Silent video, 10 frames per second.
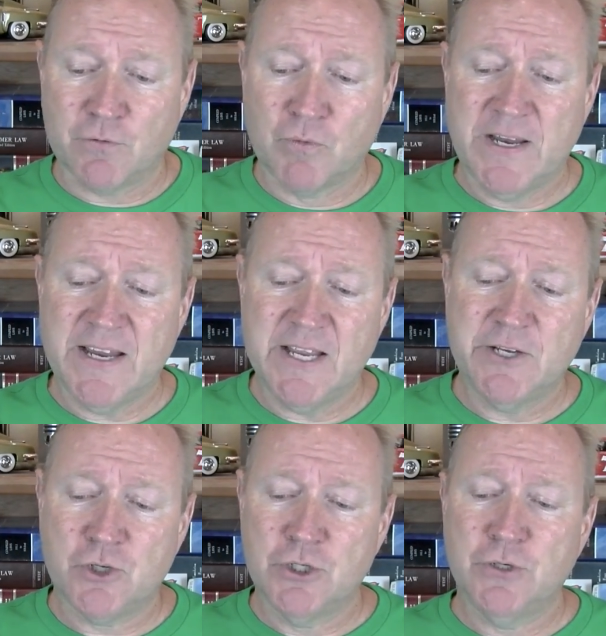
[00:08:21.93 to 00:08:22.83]
to
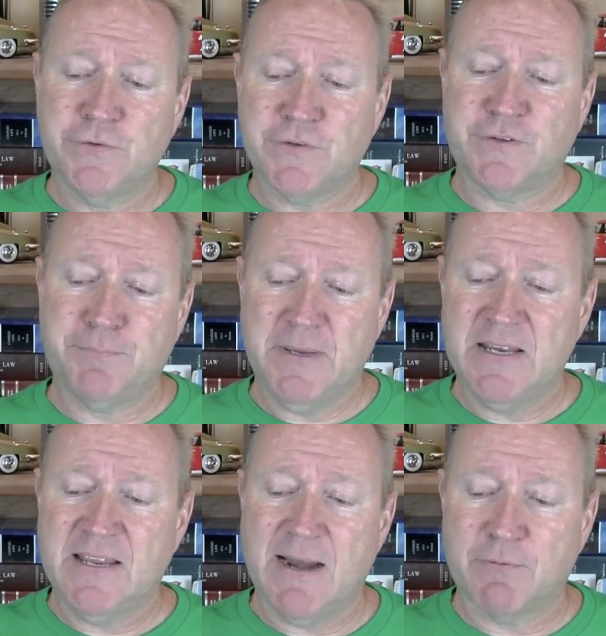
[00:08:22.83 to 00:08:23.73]
reintroduce
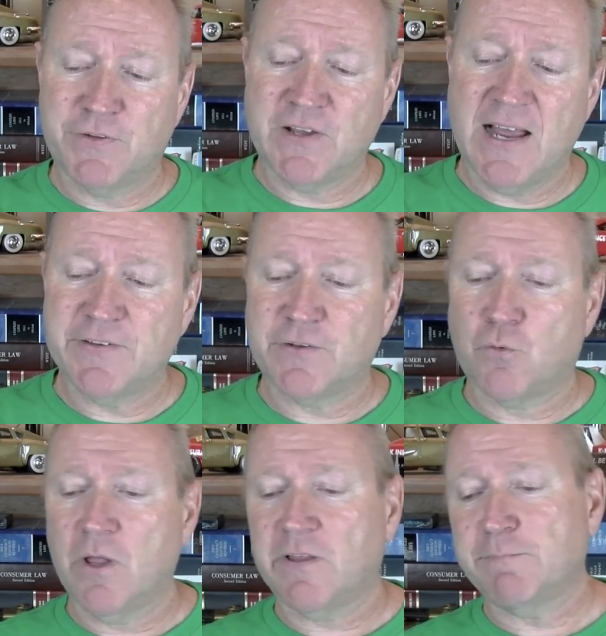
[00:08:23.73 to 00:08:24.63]
speed camera signs as
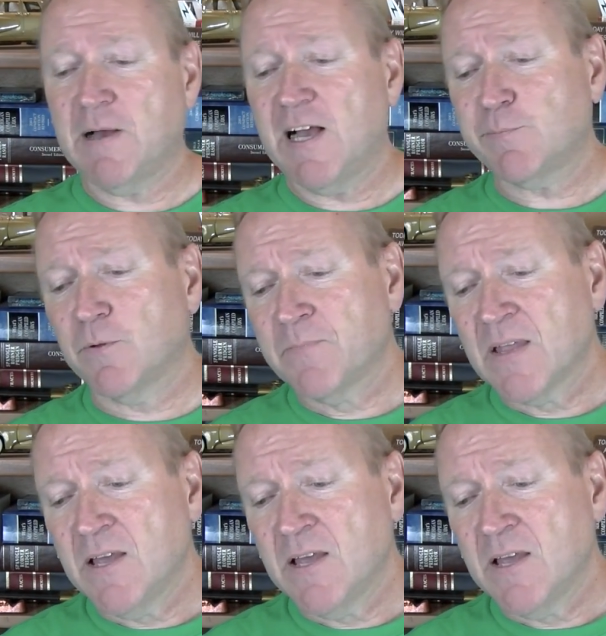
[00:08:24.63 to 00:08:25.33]
quickly as possible